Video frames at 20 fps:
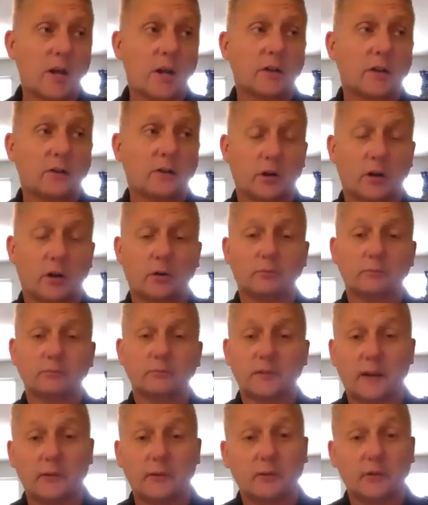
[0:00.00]
So
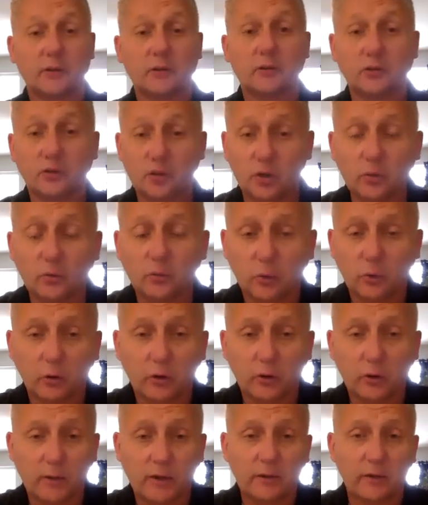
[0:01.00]
definitely two
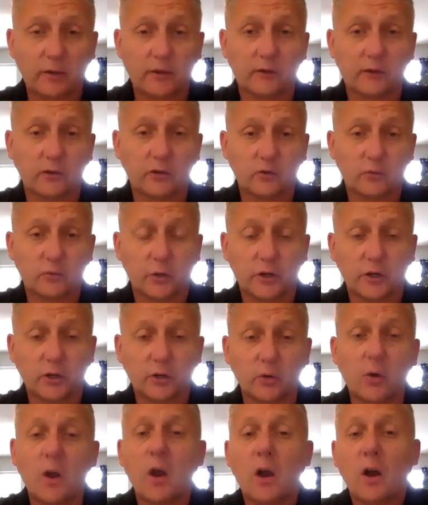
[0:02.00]
really big things that you want to
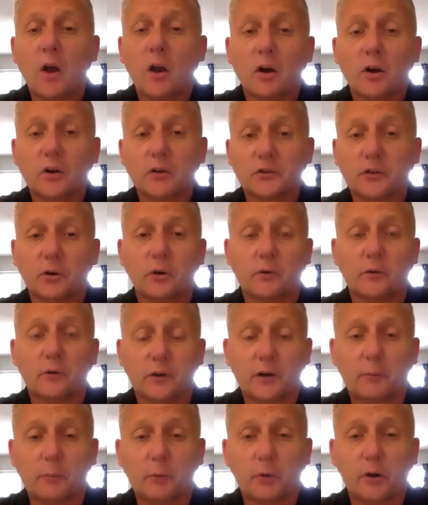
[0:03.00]
do. Also, if you're
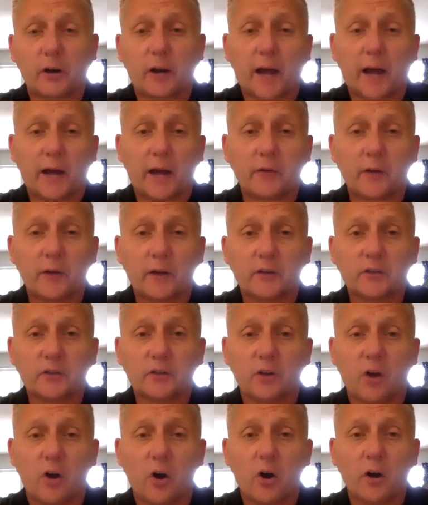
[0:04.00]
going to put an address
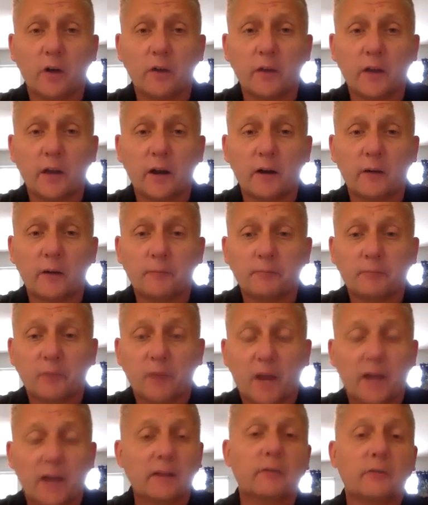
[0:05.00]
on there,
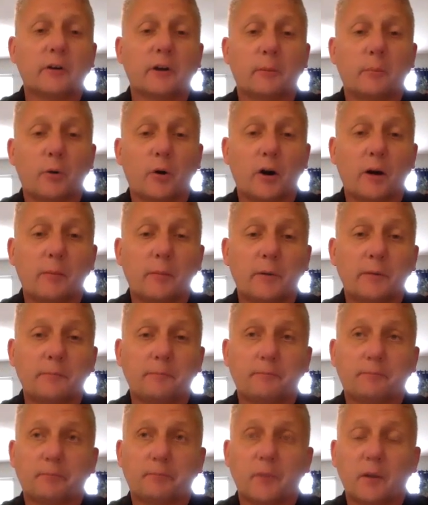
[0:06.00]
I live in an apartment,
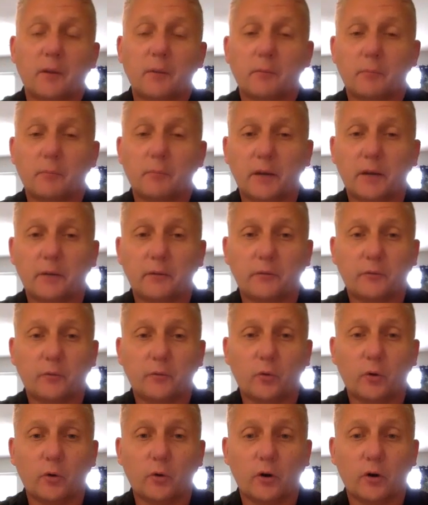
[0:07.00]
but
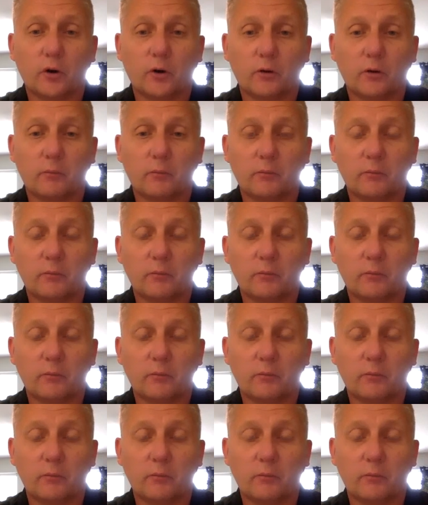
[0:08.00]
for